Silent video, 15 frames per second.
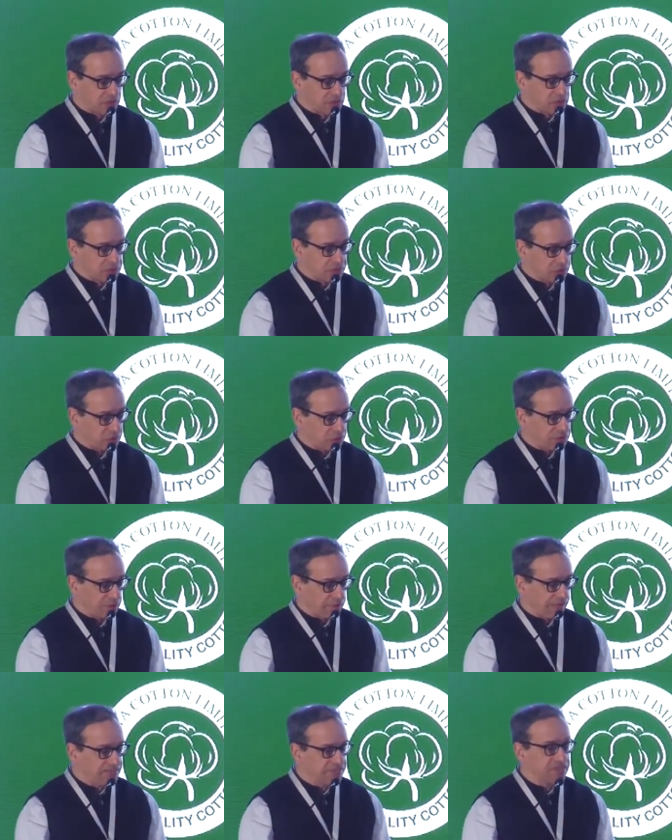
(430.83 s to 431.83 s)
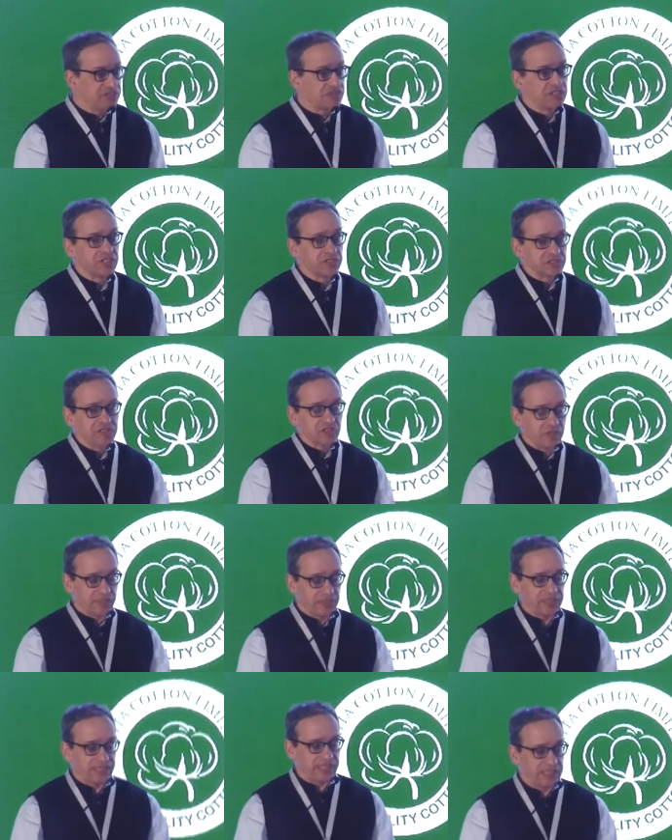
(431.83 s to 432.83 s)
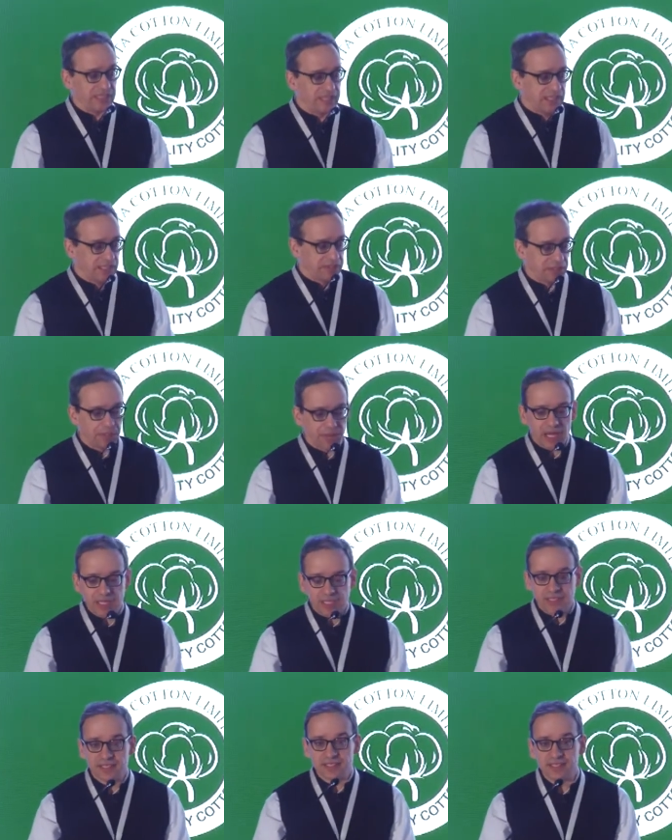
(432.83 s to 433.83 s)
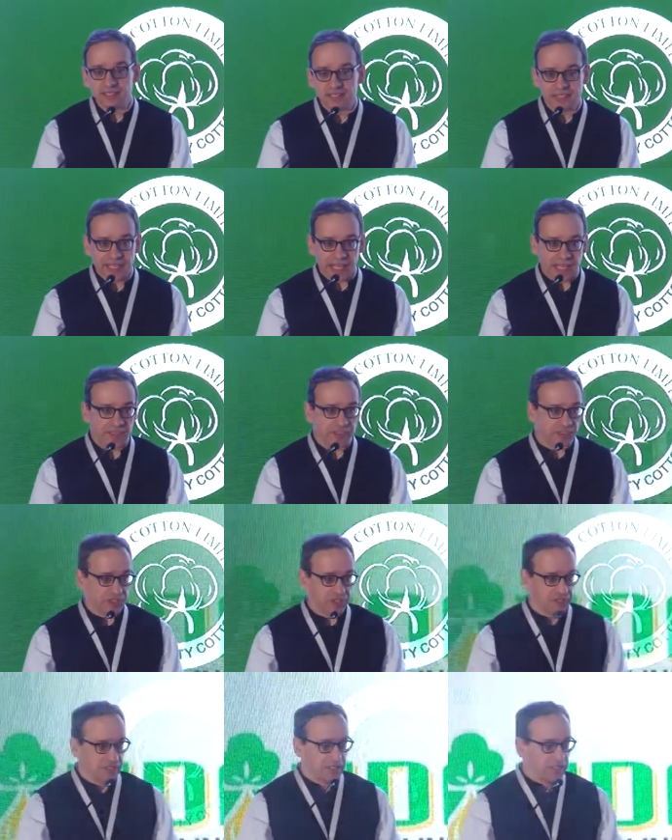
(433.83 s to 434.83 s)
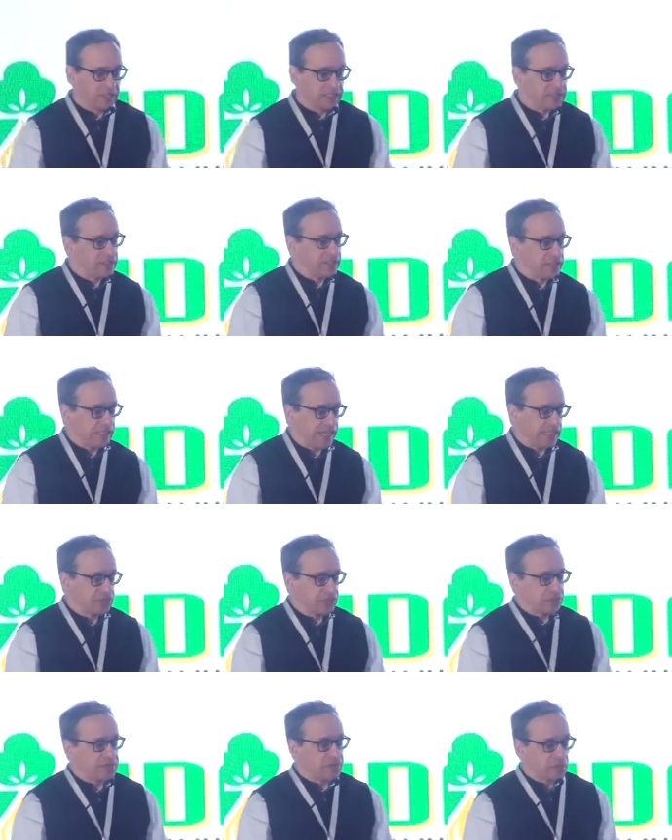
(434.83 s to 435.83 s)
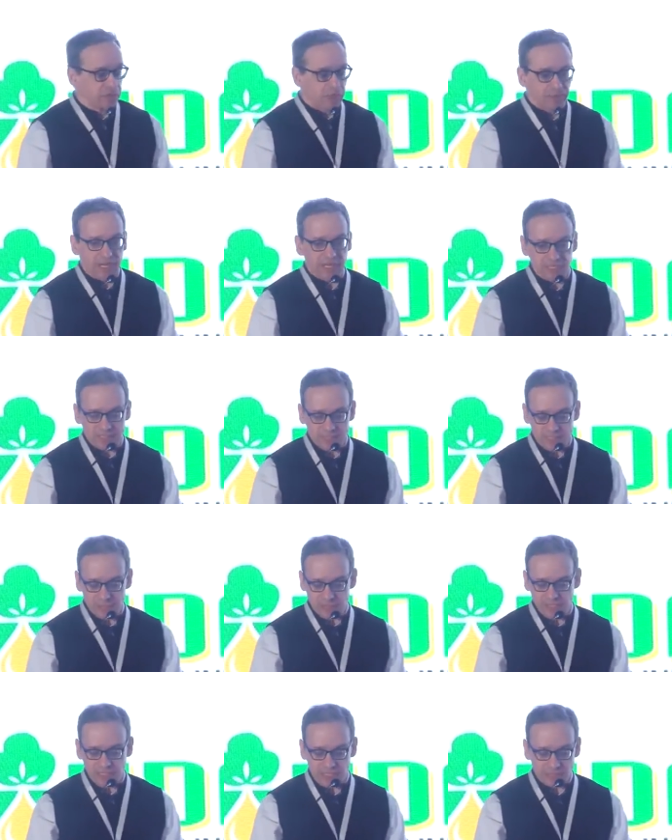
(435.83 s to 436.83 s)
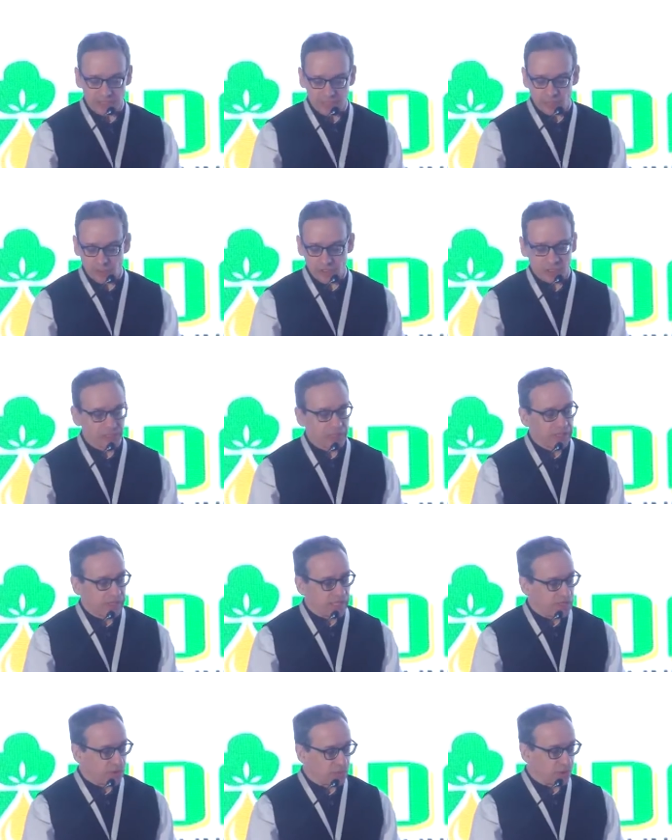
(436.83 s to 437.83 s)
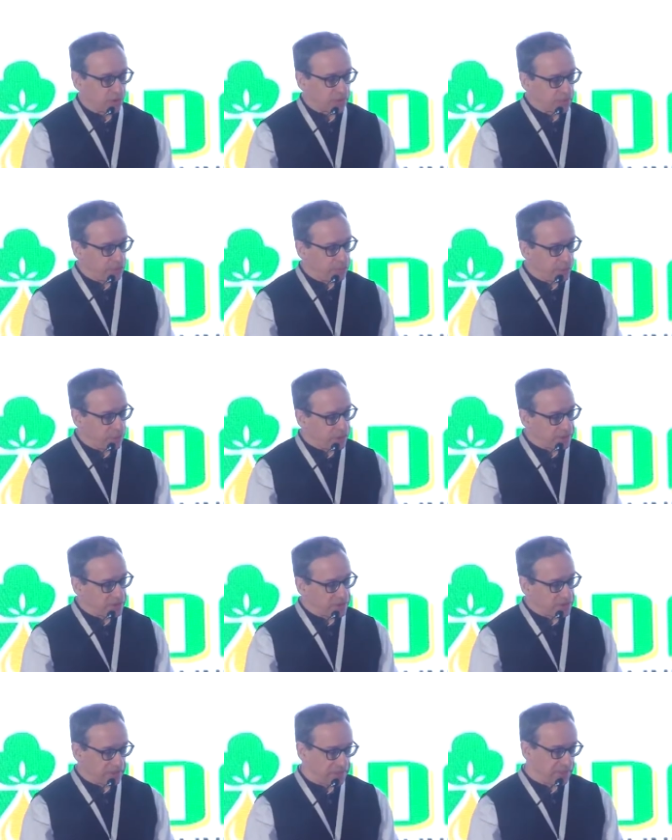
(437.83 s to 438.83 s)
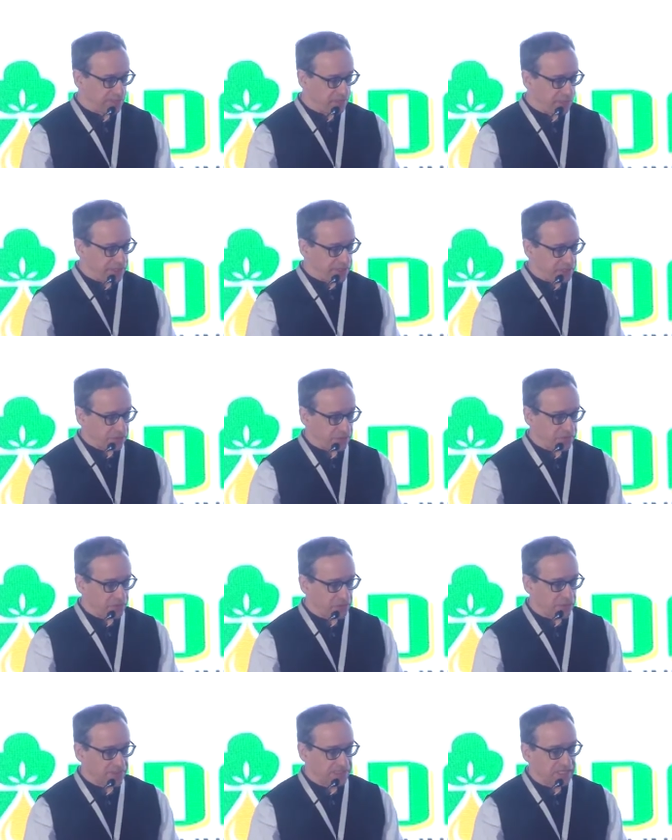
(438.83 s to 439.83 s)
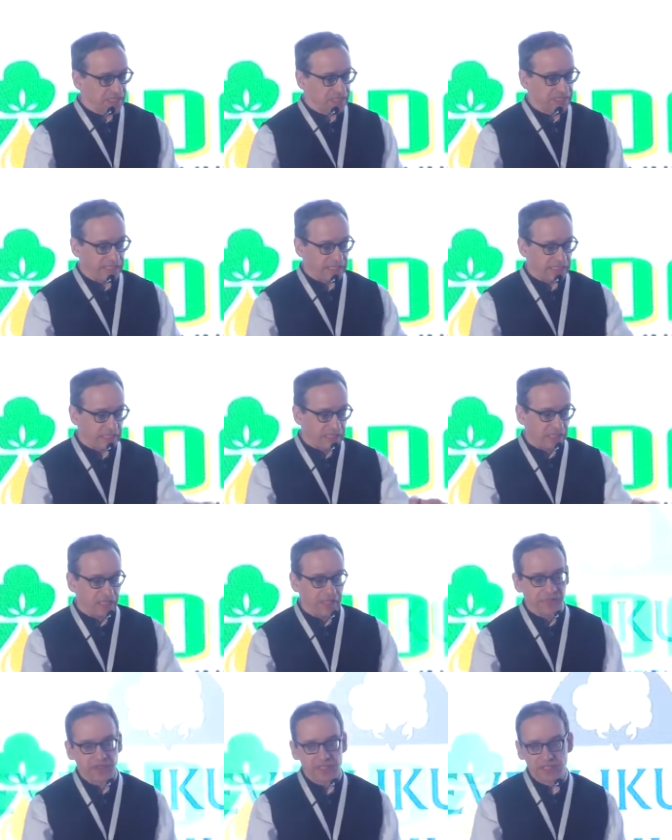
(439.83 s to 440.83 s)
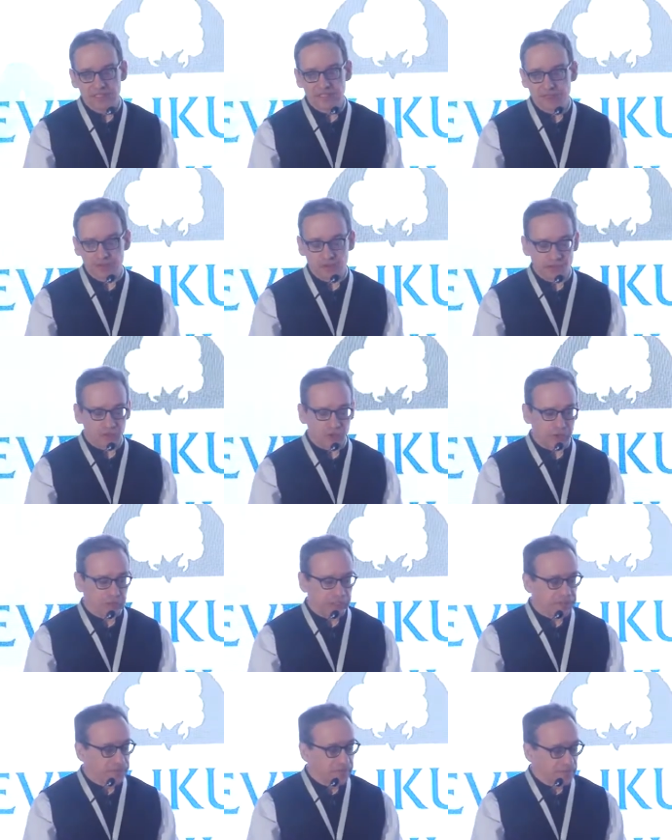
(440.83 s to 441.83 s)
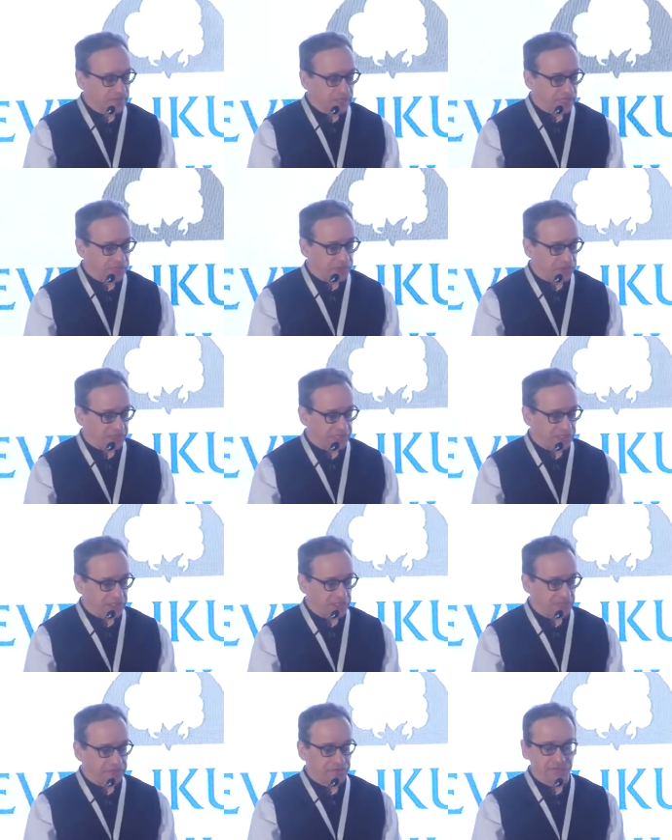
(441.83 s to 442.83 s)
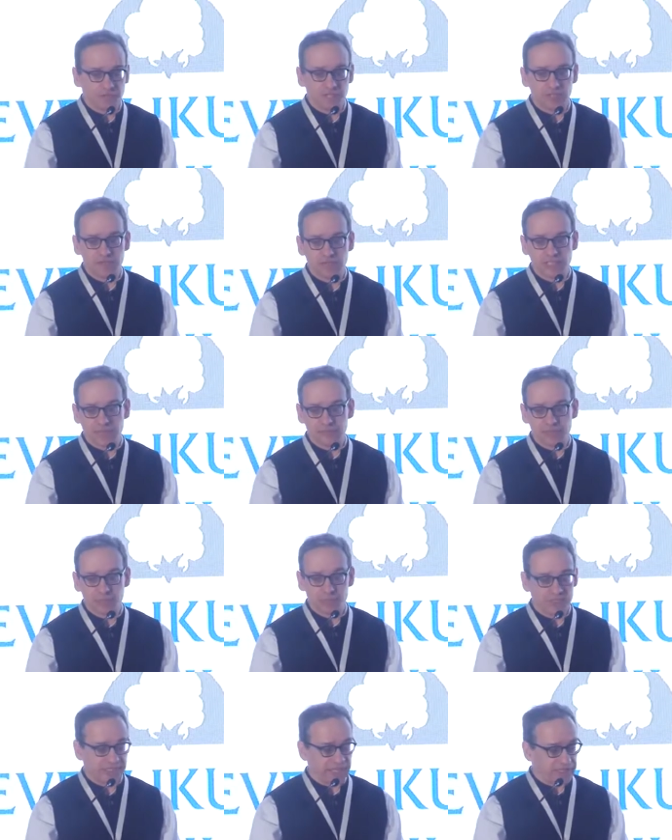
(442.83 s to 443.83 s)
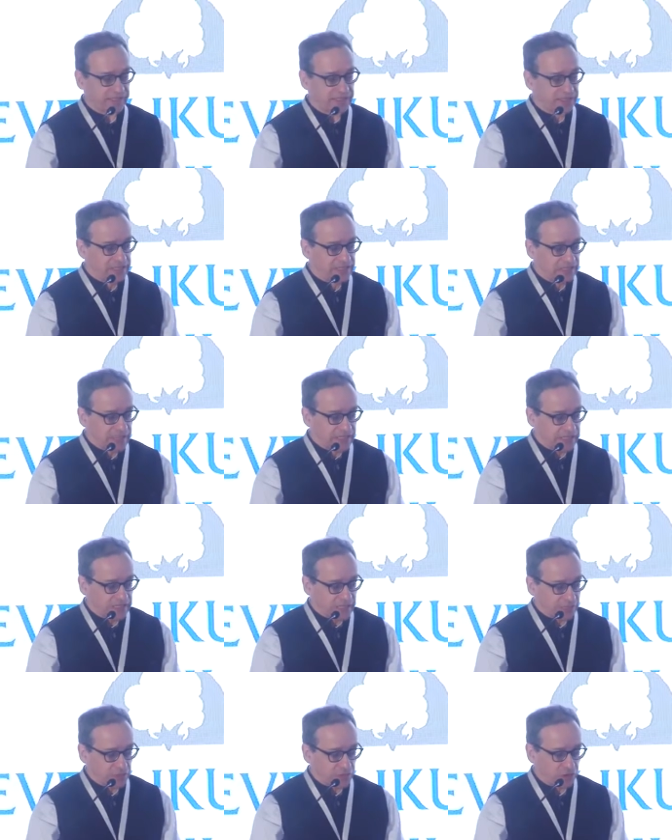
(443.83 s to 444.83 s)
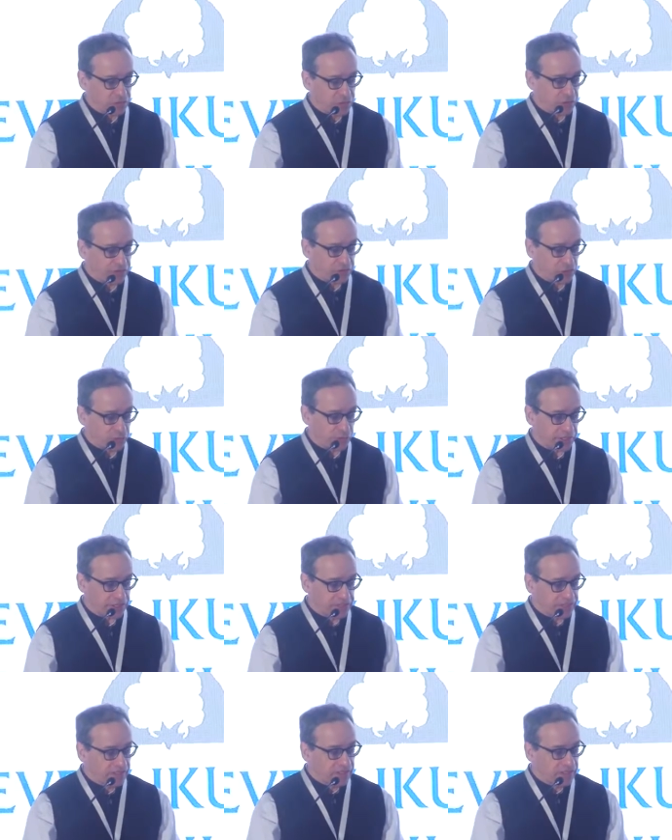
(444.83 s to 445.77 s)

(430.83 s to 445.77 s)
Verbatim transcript: So the message here is obviously the markets in Asia, the end consumer markets are becoming more and more important, including, of course, India that is growing at a rate of, of 11%, um, outperforming